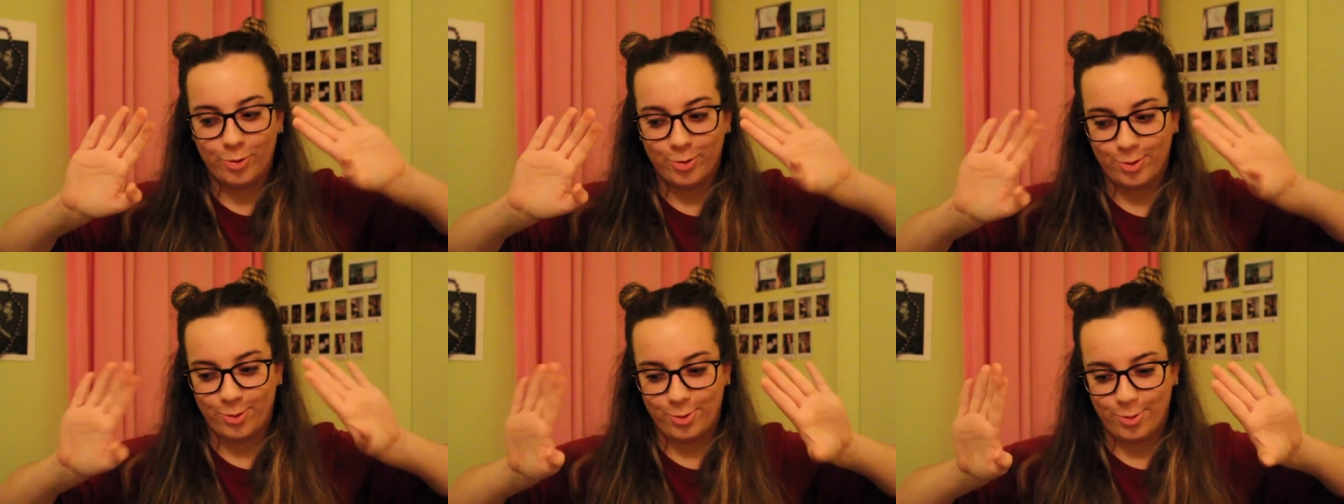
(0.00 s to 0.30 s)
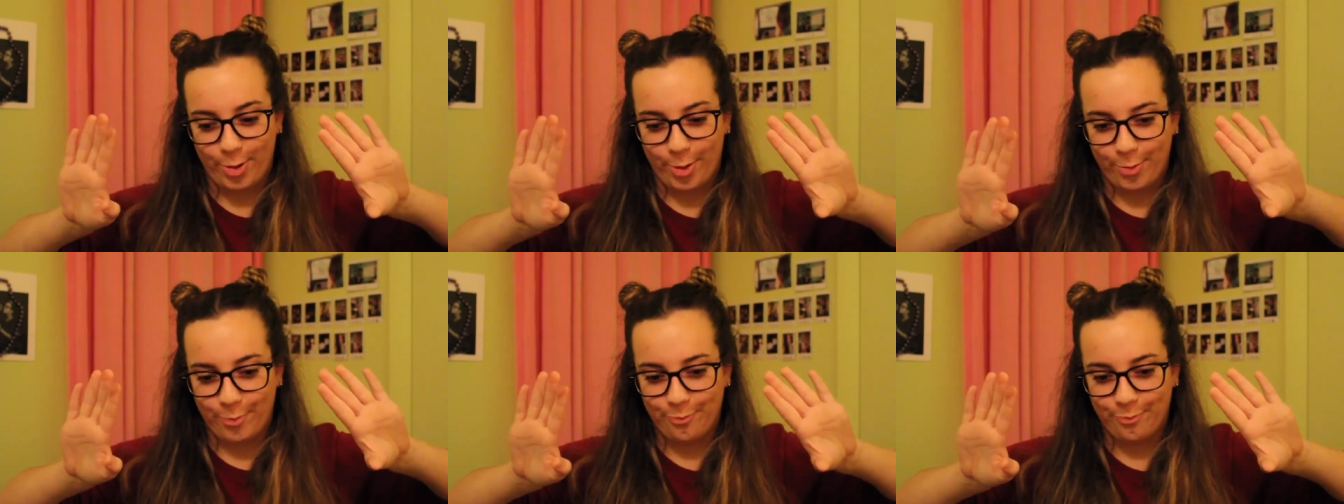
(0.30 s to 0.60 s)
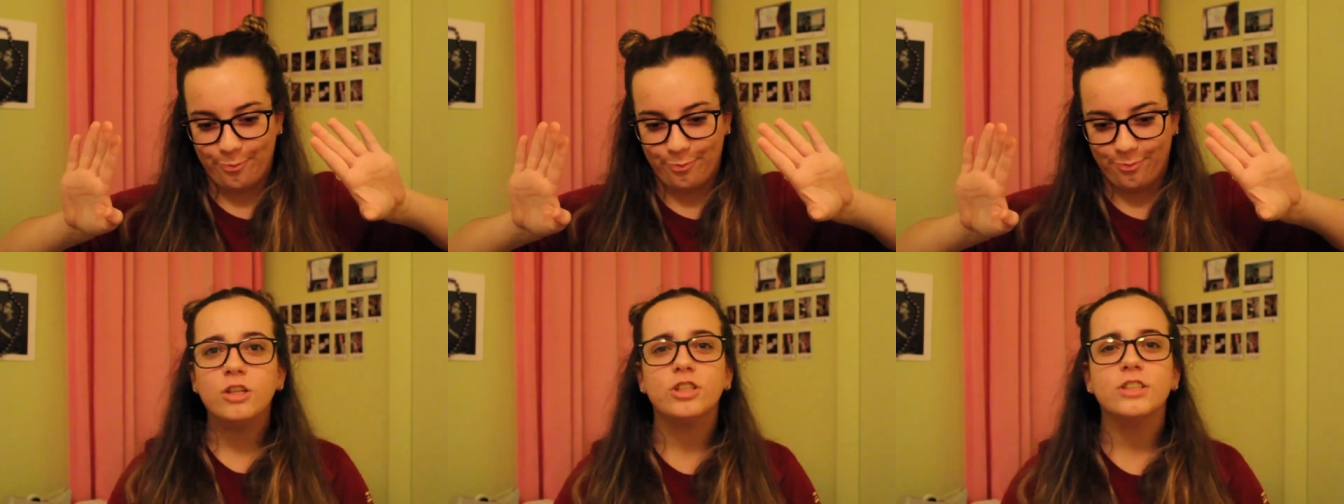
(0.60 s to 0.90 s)
So,
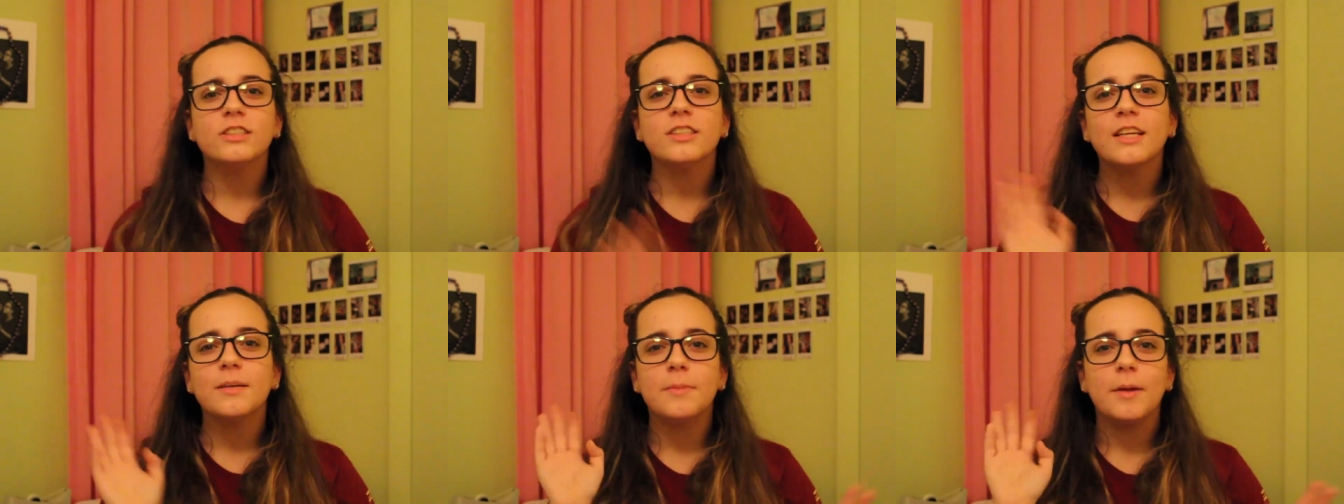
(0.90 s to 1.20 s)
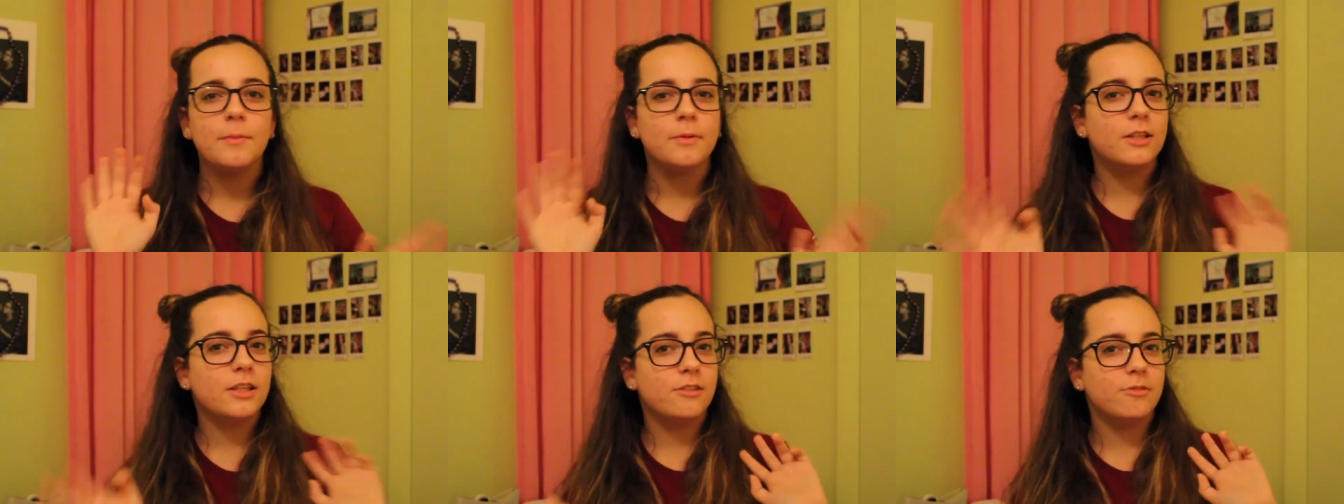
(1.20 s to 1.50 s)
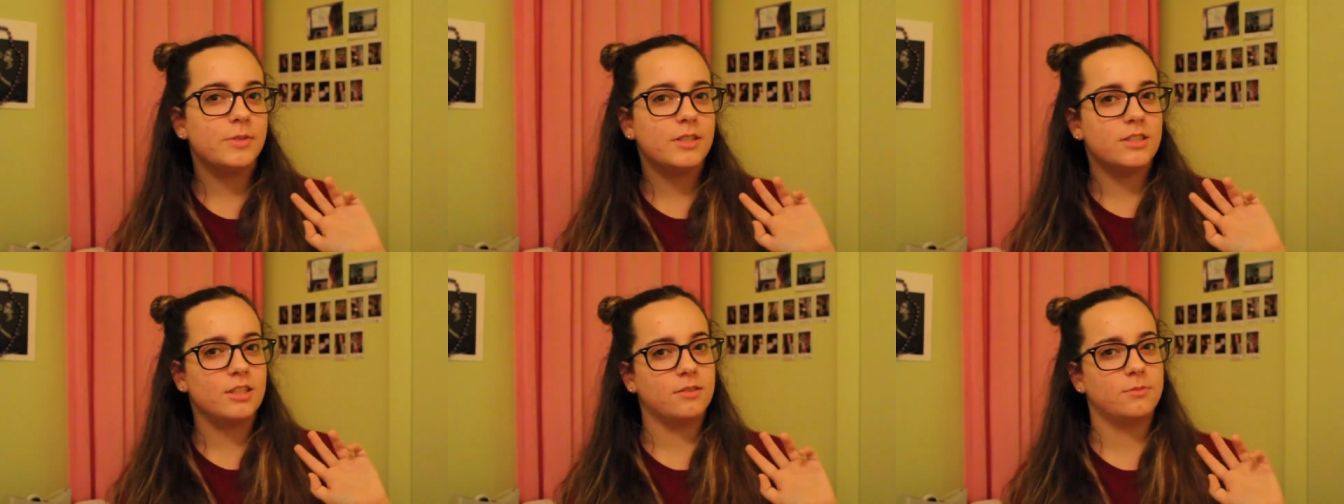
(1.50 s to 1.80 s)
just like maybe
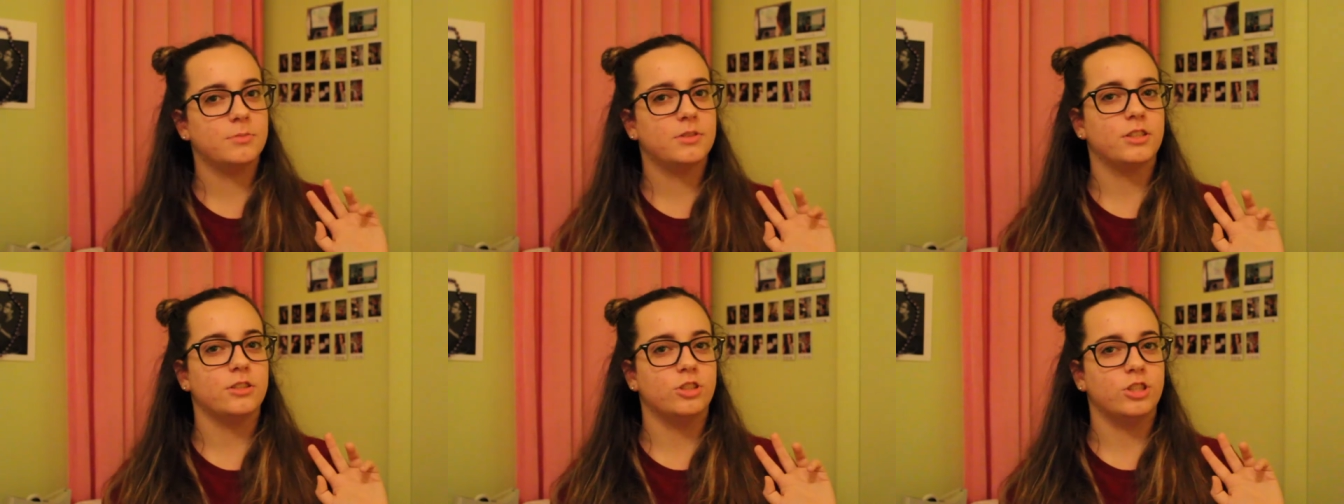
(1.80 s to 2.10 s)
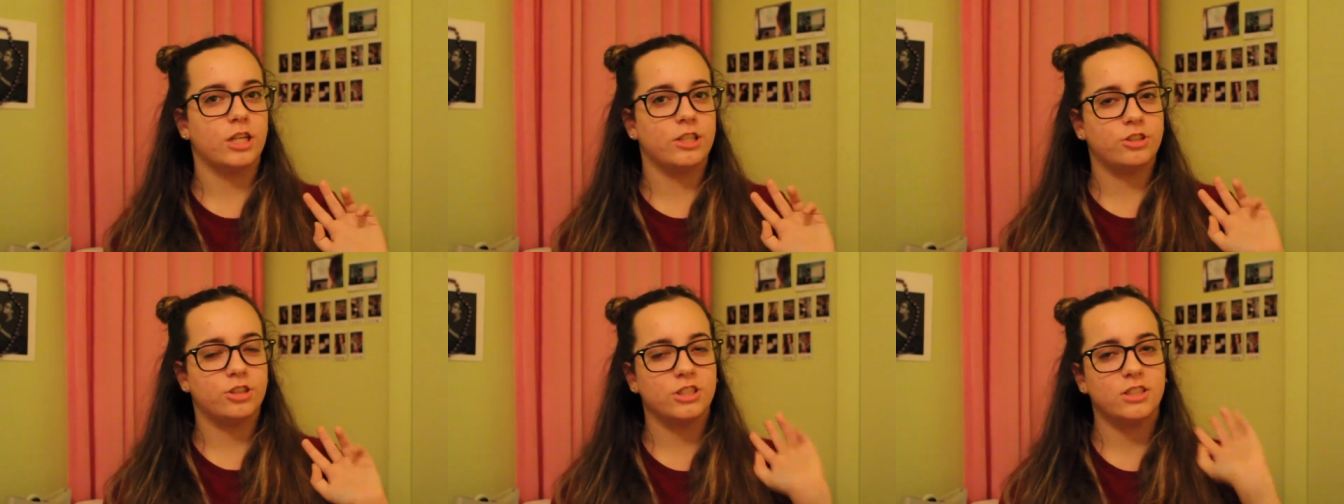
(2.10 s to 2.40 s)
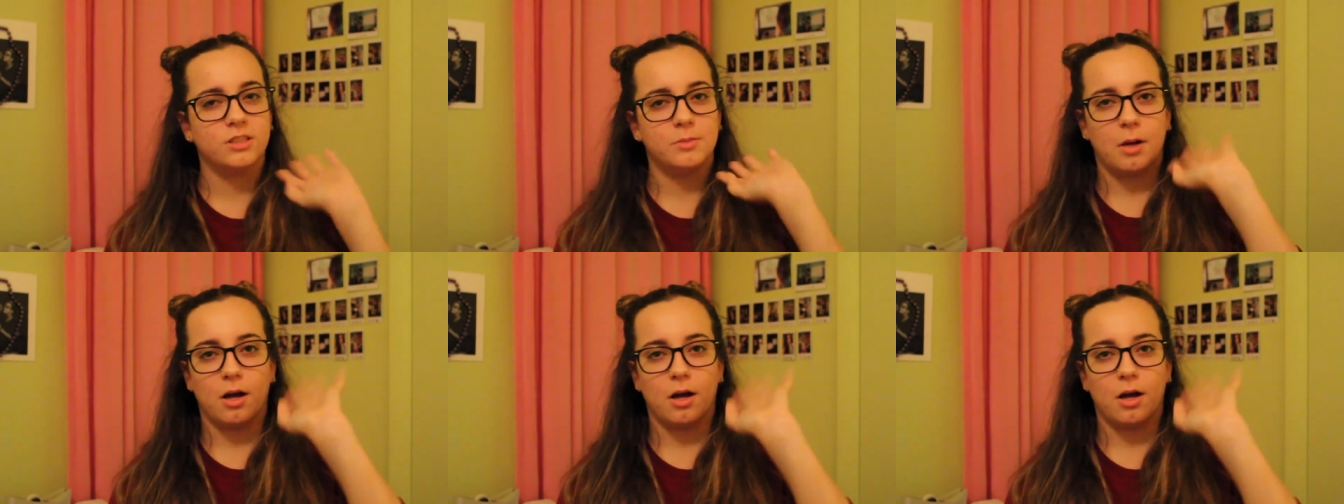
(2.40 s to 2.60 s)
leave me some suggestions